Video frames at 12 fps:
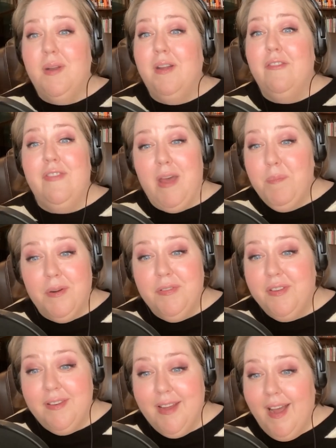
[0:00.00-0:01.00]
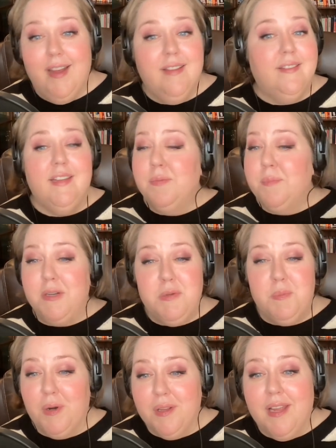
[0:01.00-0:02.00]
when a fat person dies, it's
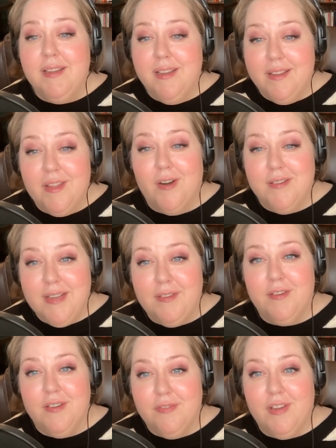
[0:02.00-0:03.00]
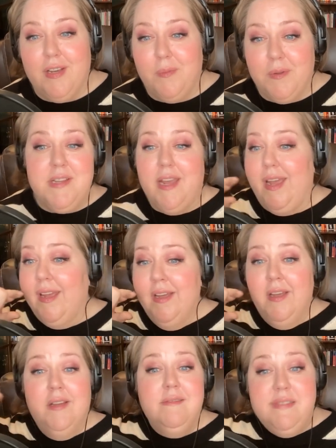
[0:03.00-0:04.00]
much more likely that our death certificate will say,
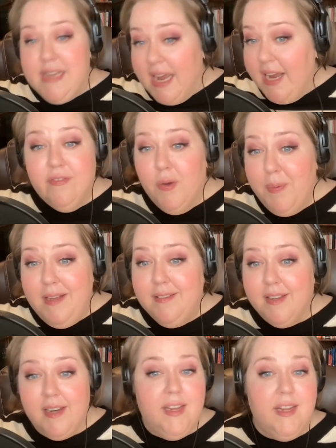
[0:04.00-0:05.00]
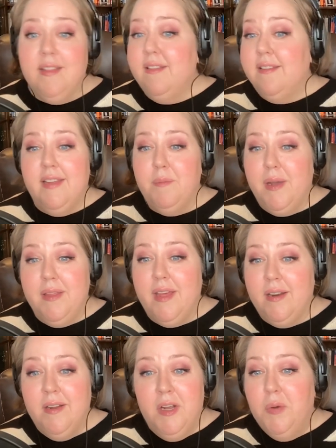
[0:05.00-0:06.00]
died of obesity, in the same way
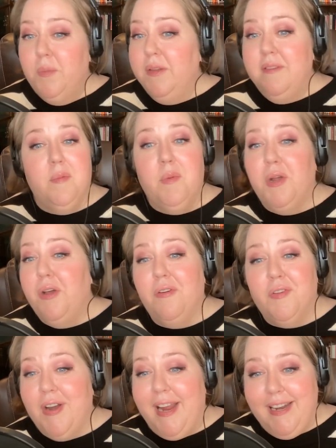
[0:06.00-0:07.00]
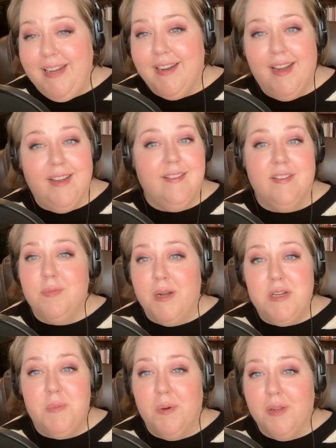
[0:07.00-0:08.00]
that when someone over 80 dies, it's
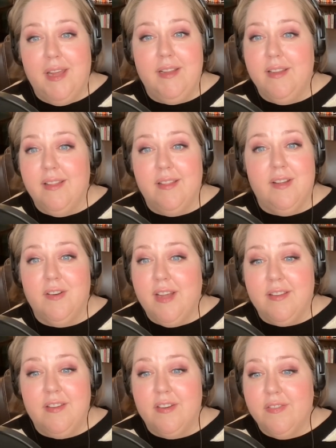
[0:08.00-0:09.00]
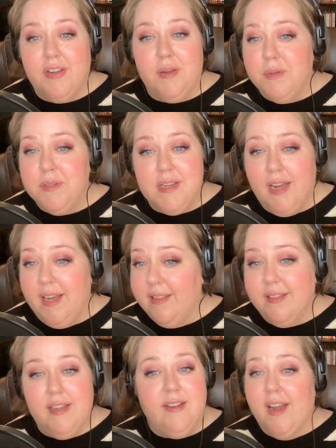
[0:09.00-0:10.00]
much more likely that their death certificate will say
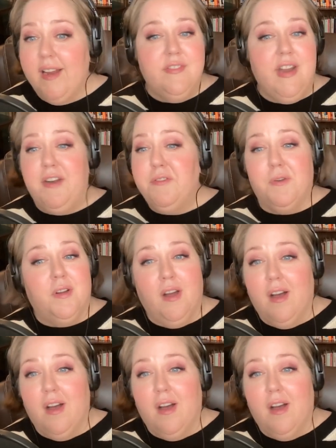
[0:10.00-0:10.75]
that they died of natural